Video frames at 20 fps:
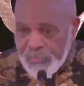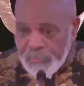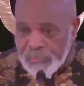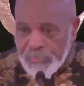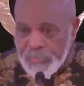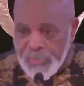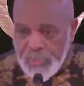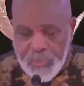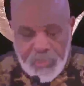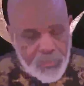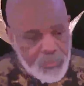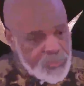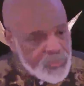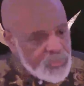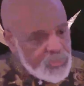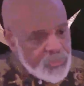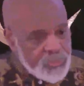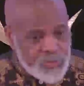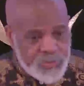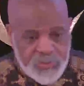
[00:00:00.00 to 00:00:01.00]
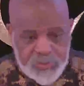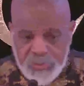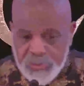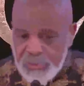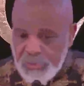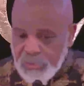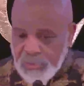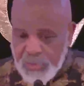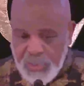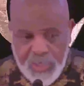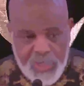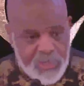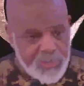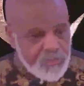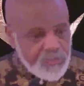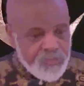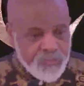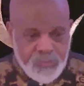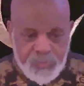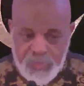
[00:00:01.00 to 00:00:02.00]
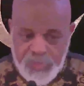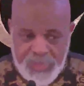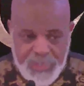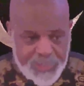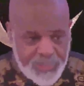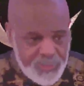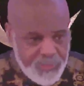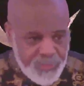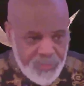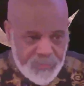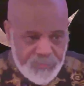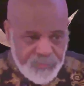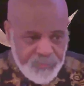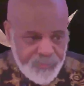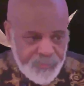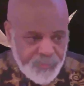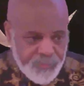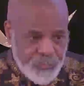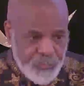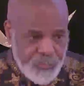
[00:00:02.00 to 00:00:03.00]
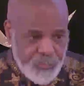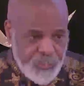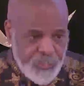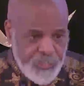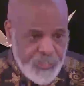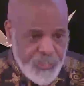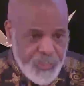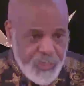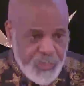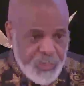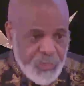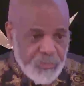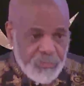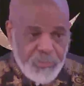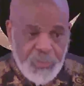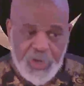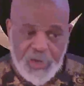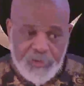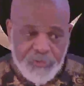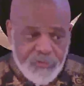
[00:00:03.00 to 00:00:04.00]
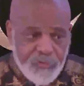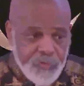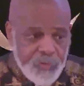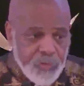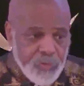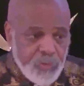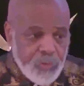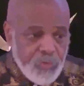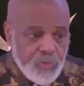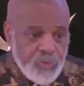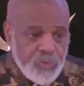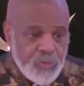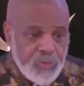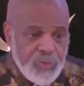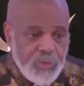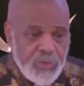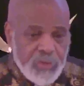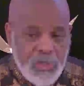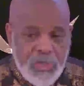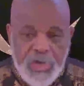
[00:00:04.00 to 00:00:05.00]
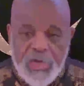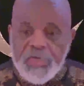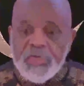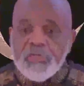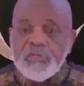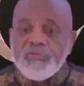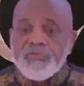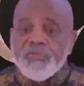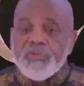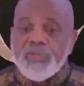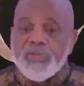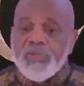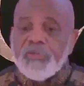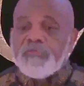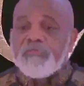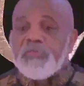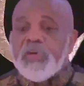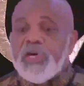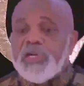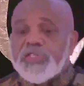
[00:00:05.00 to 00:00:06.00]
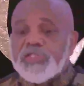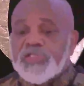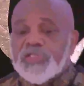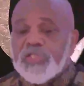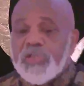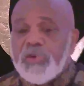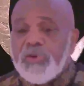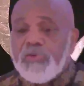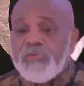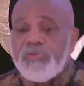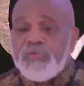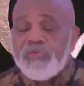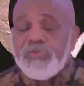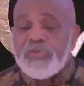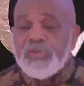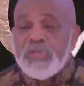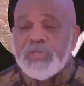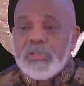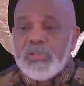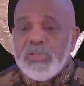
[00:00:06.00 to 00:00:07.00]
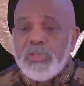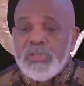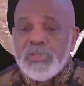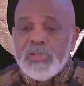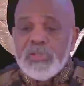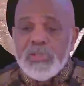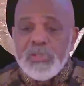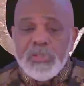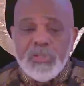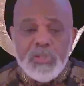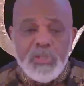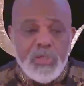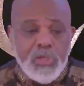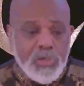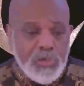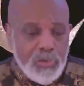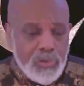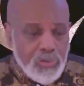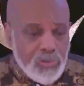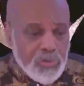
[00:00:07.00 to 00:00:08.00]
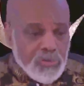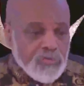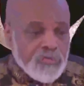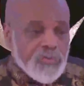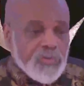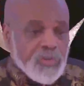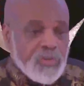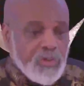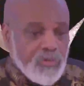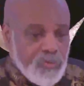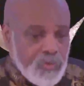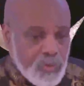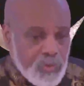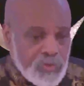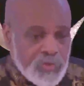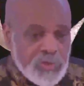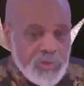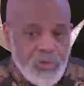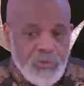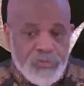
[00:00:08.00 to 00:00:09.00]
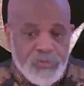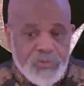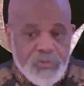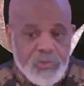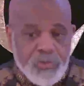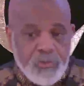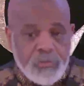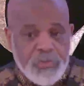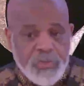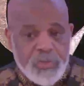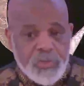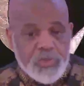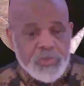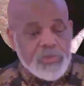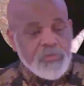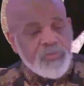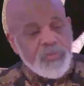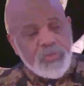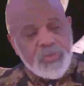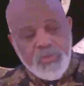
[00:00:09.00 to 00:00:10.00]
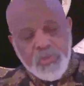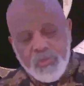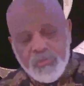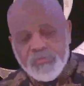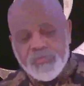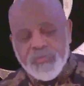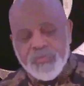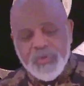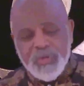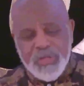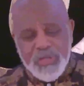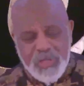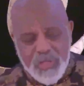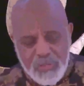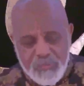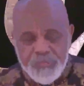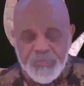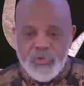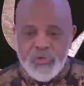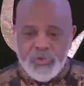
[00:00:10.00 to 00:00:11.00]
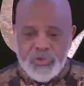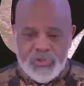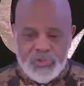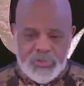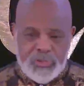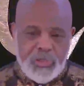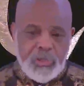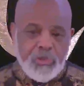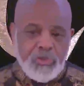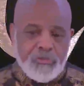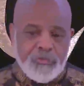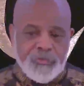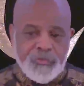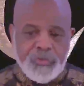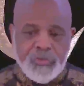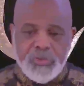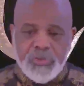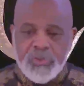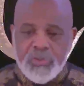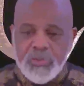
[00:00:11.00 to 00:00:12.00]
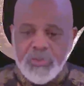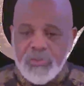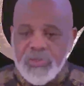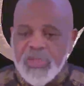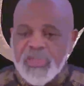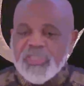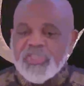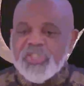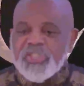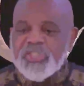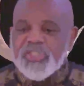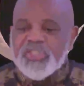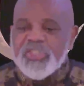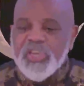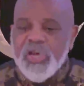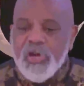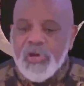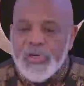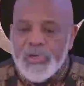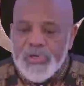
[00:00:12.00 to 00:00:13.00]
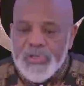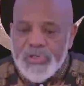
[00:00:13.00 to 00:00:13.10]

Guilt is not a friend. In my view, I can forgive myself, and you can forgive yourself too, because if you don't forgive yourself, you get stuck.